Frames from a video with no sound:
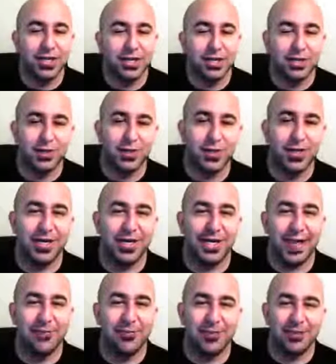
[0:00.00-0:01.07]
So
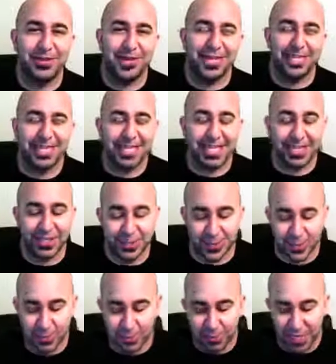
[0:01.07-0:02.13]
April 19th.
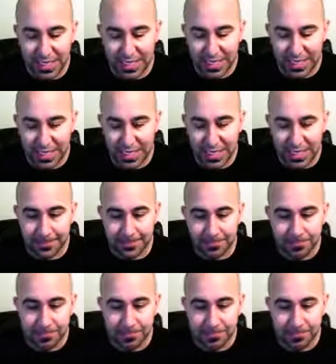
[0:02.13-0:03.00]
So basically,